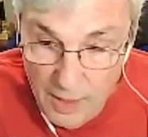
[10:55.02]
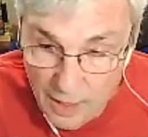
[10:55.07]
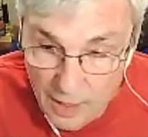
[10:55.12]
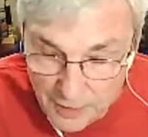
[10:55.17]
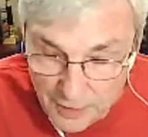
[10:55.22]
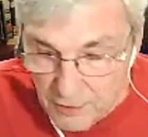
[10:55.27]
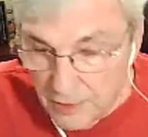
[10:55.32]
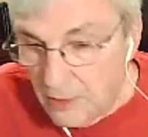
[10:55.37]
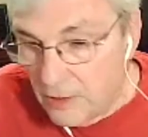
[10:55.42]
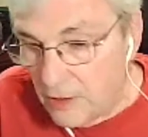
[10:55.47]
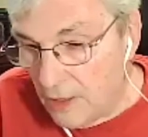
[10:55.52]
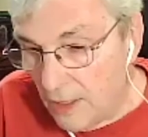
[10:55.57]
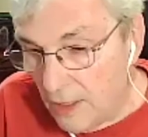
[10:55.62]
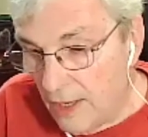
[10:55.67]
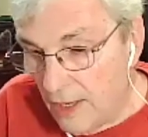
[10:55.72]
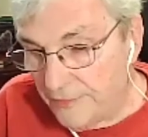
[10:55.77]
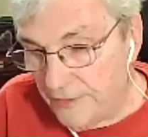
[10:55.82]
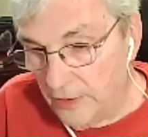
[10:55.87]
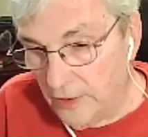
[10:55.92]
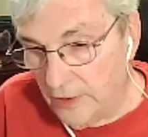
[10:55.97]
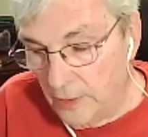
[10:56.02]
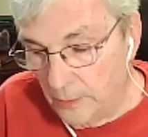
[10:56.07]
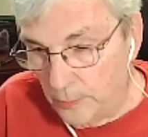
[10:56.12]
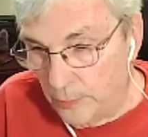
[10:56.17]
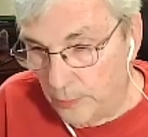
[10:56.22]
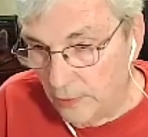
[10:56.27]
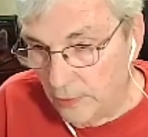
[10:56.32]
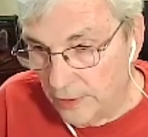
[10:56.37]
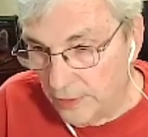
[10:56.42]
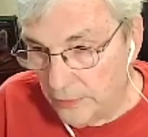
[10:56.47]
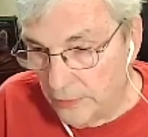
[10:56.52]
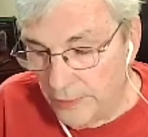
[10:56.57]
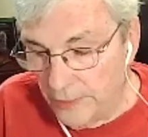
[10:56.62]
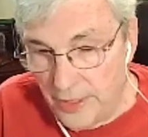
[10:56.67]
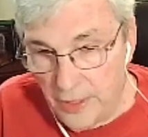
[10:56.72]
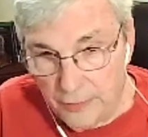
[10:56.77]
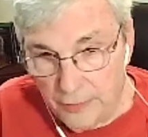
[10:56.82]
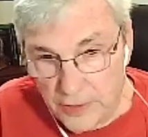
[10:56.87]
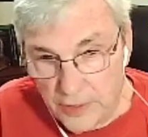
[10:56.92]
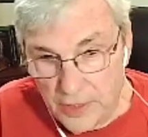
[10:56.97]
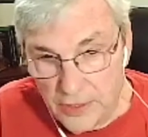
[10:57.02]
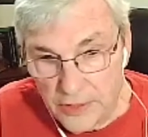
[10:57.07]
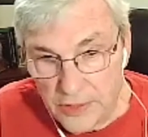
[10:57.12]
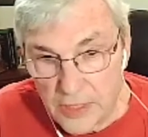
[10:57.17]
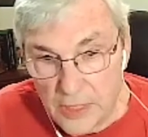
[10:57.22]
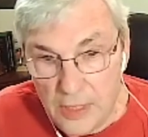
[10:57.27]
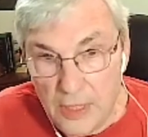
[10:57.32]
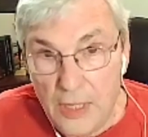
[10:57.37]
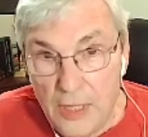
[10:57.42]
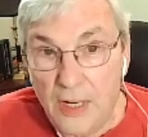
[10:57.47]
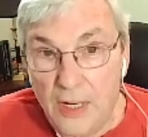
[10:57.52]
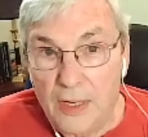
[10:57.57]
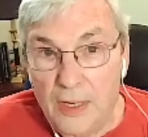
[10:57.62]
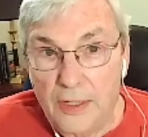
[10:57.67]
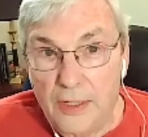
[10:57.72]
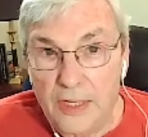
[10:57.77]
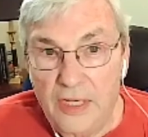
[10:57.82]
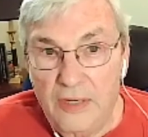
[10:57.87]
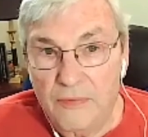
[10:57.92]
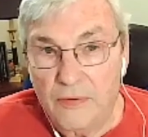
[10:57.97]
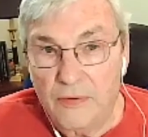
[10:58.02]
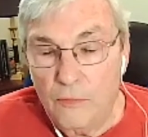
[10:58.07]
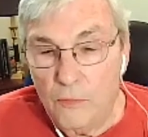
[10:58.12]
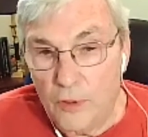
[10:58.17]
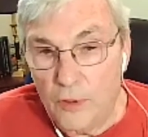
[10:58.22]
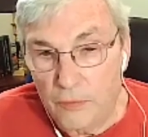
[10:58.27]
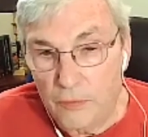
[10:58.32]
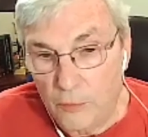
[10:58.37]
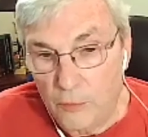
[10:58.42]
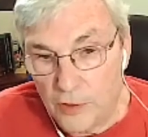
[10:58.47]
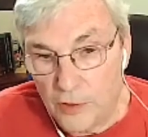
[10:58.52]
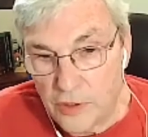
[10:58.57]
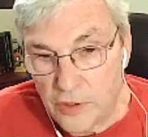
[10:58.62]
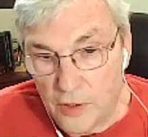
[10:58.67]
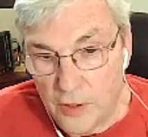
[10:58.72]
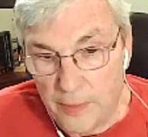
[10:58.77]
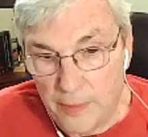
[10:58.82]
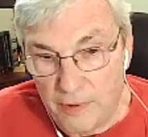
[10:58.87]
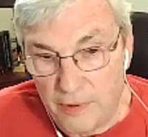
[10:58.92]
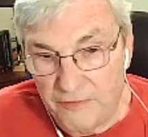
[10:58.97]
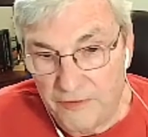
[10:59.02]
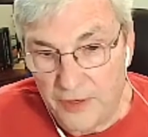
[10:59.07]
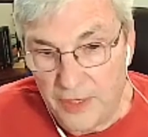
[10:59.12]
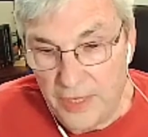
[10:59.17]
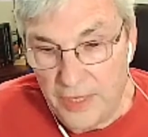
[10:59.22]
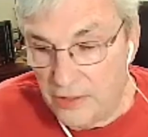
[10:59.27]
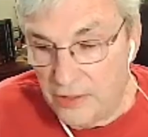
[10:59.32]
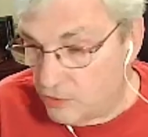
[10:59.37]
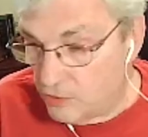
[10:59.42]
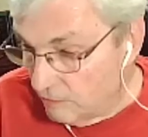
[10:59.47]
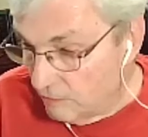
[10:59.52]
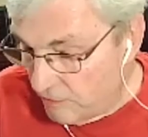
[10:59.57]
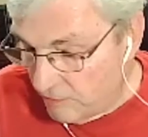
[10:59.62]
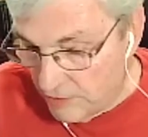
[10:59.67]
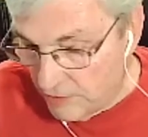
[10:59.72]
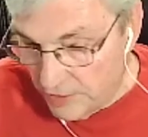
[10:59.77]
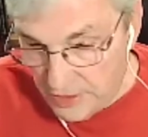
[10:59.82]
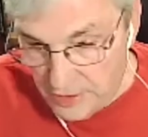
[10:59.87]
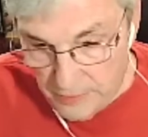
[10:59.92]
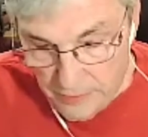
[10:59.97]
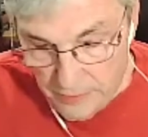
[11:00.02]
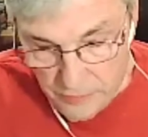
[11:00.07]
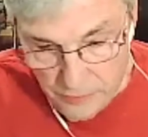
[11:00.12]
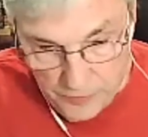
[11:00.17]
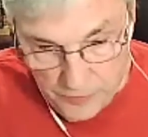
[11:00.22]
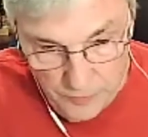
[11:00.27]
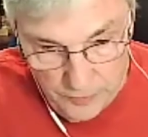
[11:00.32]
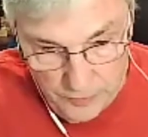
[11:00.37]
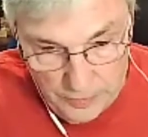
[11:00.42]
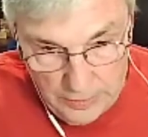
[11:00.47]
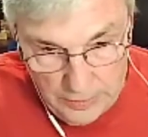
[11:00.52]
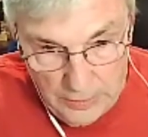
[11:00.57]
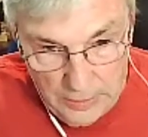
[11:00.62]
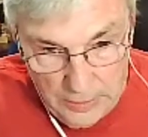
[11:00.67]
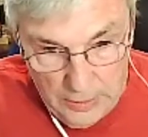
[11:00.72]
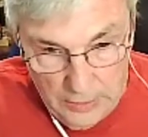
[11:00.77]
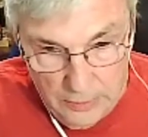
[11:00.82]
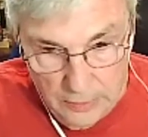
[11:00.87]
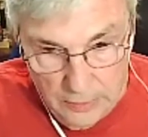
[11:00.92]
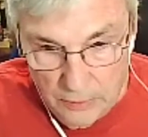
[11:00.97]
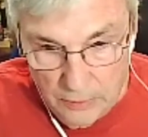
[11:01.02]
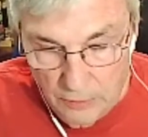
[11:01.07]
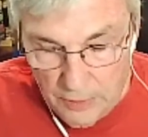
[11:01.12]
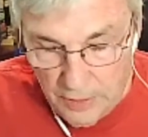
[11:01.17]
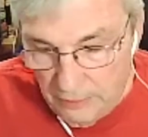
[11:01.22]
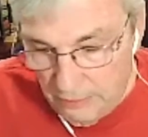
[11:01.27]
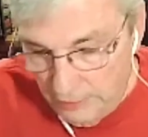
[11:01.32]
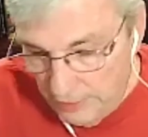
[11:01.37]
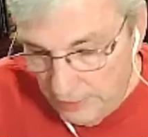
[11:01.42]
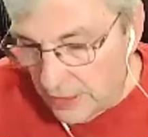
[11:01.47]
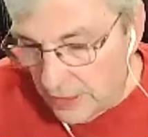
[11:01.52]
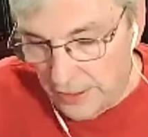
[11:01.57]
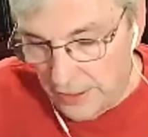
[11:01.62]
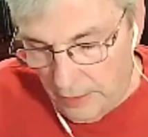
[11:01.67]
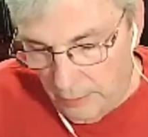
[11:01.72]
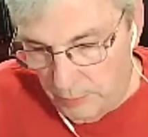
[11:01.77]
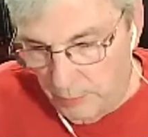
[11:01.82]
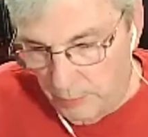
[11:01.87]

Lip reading: I think you have to get political nowadays. Even when we're talking about financial freedom, you got to get